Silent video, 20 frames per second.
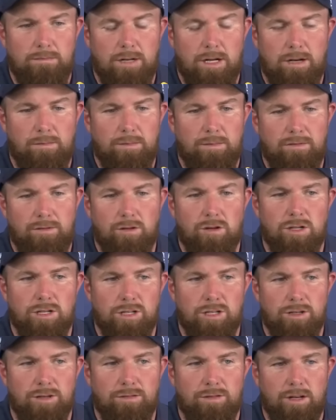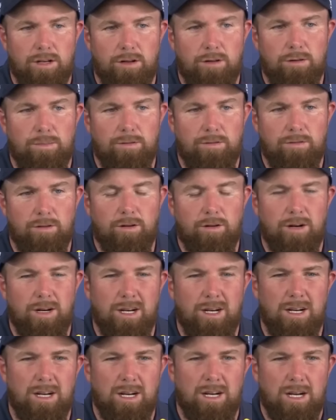I've been fortunate enough to do it before,
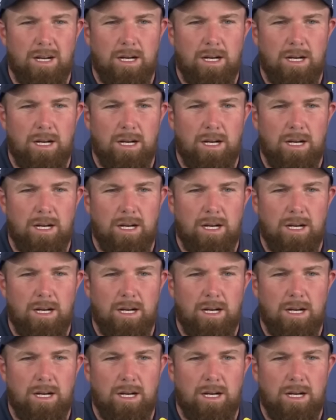and